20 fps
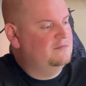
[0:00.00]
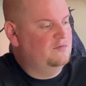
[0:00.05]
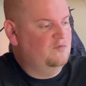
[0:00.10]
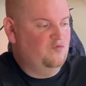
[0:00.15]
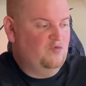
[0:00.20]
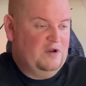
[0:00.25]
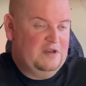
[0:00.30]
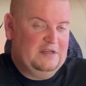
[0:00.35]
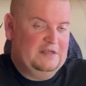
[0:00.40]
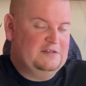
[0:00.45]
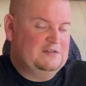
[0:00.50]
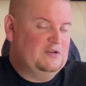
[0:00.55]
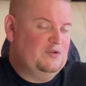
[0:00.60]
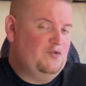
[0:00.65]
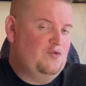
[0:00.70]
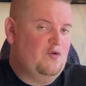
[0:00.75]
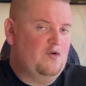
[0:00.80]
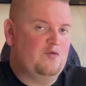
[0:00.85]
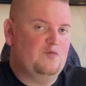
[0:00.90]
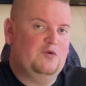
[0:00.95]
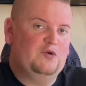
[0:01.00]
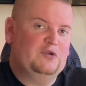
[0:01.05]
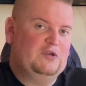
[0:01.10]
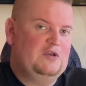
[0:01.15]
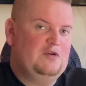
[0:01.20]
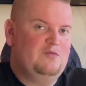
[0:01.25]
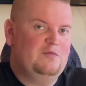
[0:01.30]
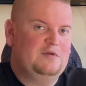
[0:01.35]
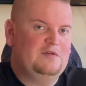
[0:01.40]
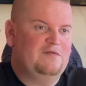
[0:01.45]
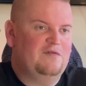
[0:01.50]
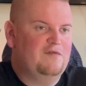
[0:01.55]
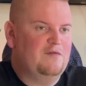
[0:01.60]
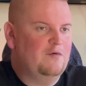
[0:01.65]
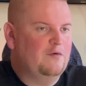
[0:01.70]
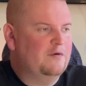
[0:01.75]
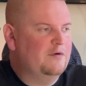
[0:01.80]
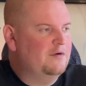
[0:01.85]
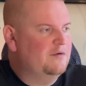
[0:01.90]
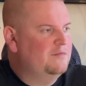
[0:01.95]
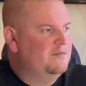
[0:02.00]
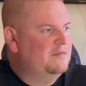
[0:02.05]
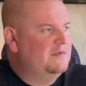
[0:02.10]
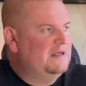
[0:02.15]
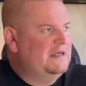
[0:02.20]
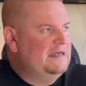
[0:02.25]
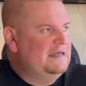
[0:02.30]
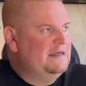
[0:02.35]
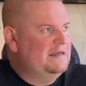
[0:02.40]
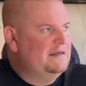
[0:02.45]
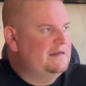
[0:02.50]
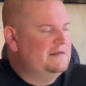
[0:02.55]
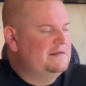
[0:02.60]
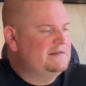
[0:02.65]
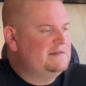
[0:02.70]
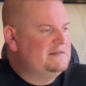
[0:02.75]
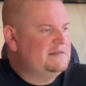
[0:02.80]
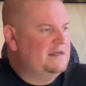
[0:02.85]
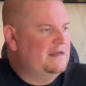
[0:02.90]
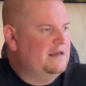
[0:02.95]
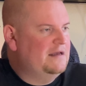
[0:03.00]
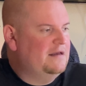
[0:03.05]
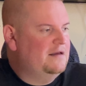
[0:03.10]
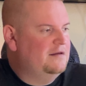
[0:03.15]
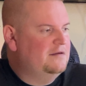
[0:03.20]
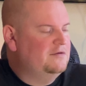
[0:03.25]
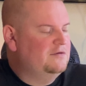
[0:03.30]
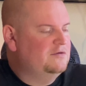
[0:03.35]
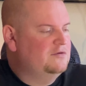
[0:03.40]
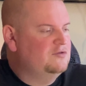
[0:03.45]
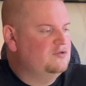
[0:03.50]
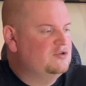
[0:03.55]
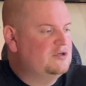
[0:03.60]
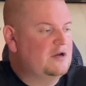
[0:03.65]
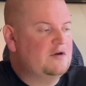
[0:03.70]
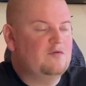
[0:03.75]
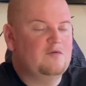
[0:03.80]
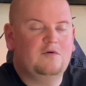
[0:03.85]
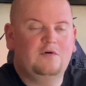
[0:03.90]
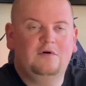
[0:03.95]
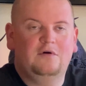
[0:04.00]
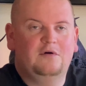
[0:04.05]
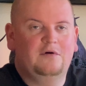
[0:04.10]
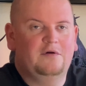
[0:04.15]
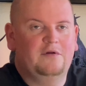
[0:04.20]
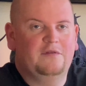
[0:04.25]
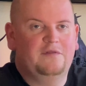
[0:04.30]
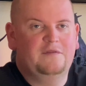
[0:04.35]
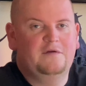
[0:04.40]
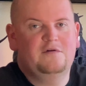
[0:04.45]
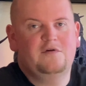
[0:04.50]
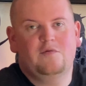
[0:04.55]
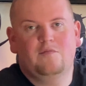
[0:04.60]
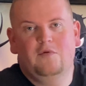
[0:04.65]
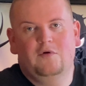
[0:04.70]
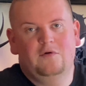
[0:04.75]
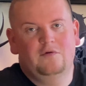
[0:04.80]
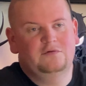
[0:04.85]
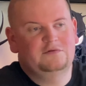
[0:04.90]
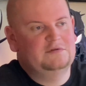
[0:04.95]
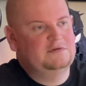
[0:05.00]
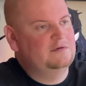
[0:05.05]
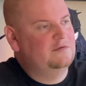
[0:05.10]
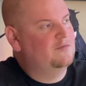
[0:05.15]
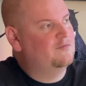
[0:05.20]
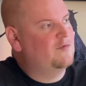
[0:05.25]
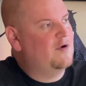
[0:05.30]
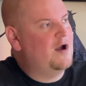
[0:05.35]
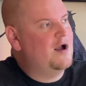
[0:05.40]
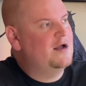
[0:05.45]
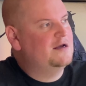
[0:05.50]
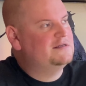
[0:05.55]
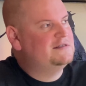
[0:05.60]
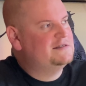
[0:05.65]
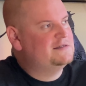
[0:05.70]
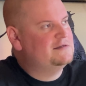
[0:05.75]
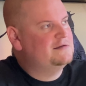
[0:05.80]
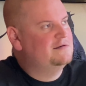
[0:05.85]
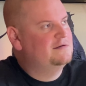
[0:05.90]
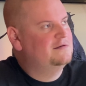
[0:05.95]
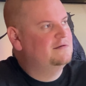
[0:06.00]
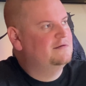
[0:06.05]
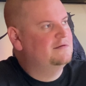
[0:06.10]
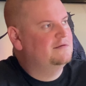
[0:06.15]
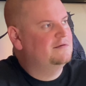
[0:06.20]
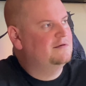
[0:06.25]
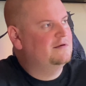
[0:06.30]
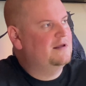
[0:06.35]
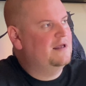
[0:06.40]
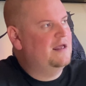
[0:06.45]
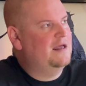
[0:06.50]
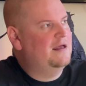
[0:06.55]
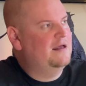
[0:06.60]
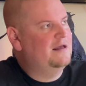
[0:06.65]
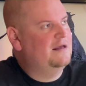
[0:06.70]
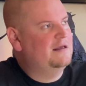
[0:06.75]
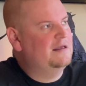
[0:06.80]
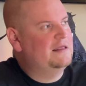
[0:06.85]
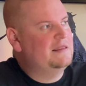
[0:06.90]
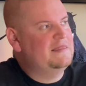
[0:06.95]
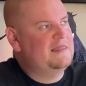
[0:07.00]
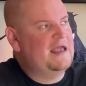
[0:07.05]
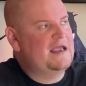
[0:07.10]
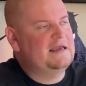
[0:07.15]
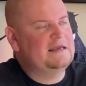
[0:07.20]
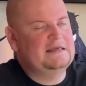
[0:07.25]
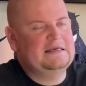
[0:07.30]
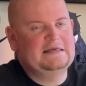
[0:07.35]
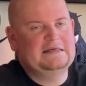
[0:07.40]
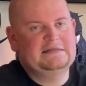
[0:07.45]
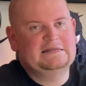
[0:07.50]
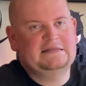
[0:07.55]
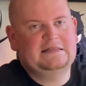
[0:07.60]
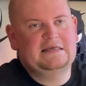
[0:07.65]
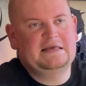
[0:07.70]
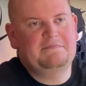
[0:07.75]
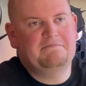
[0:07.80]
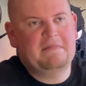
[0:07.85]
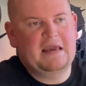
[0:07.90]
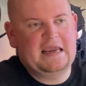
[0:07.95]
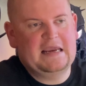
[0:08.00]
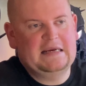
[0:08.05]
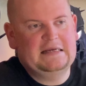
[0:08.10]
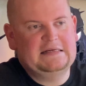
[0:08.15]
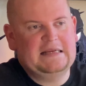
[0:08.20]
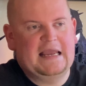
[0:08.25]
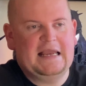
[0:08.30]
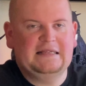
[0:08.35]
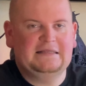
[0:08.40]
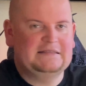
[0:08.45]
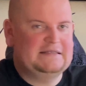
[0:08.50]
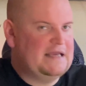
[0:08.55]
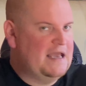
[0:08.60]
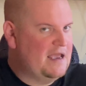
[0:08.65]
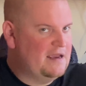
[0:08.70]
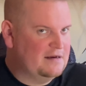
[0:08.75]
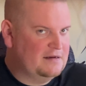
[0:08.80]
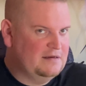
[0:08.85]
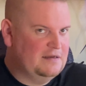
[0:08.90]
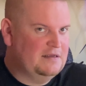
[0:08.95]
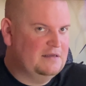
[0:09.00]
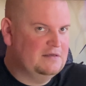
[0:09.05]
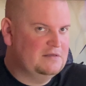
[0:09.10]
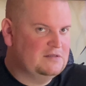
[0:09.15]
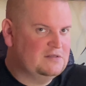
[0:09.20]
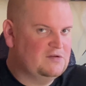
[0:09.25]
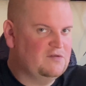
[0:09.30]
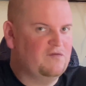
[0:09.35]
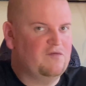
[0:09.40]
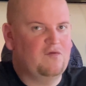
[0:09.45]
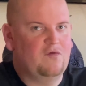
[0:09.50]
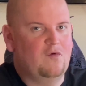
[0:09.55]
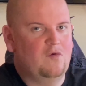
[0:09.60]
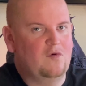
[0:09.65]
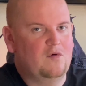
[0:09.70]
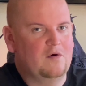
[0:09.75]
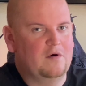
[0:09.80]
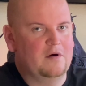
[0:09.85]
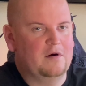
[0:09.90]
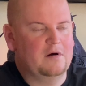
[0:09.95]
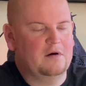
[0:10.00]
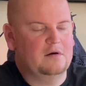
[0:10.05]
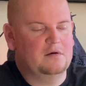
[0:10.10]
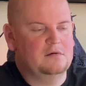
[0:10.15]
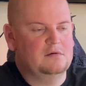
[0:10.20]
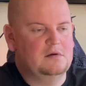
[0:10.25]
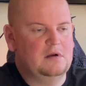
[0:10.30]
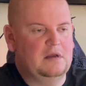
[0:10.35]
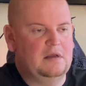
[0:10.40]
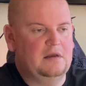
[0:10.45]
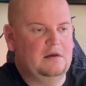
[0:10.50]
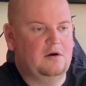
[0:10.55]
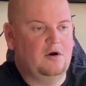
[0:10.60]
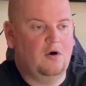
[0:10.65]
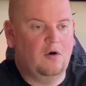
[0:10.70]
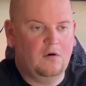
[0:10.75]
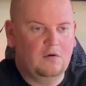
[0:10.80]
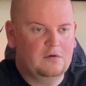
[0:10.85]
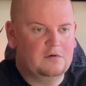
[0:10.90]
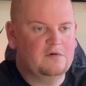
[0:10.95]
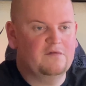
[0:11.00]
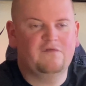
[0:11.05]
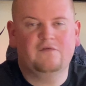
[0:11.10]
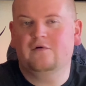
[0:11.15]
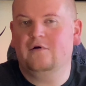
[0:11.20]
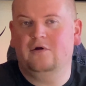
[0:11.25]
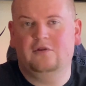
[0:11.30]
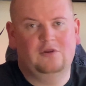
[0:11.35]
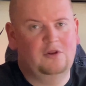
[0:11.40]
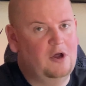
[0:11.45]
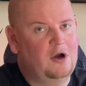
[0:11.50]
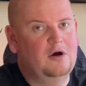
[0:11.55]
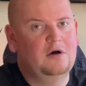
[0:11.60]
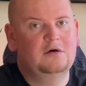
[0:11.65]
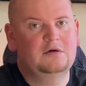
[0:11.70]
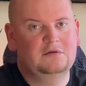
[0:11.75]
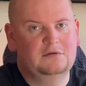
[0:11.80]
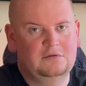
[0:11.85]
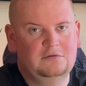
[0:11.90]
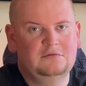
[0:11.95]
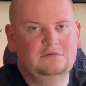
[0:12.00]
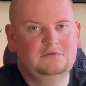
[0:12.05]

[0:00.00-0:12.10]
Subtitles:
when he's in normal human form, is General Thunderbolt Ross. That is the main antagonist for Hulk for a long